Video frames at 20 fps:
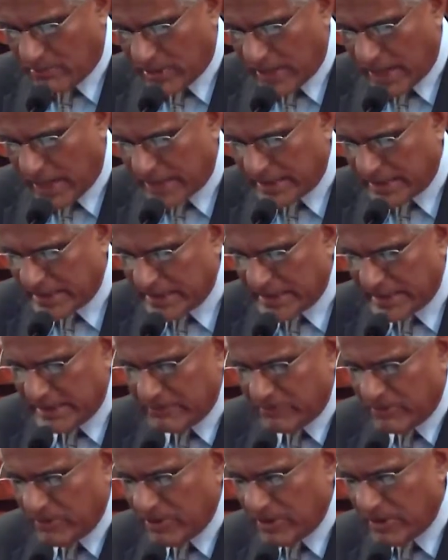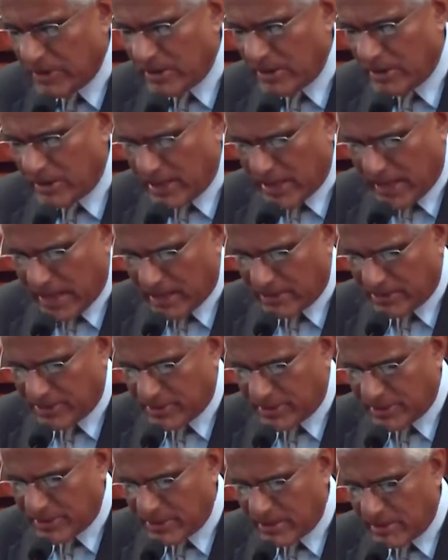And he held
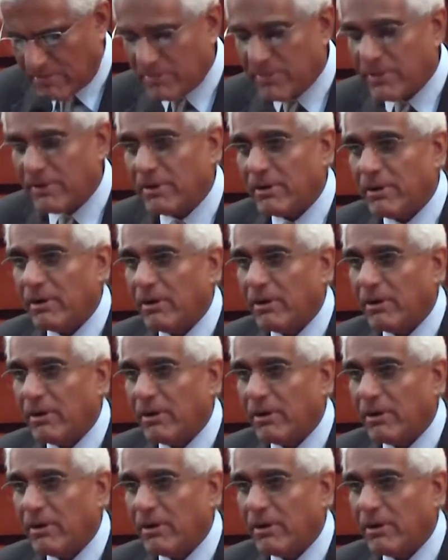a number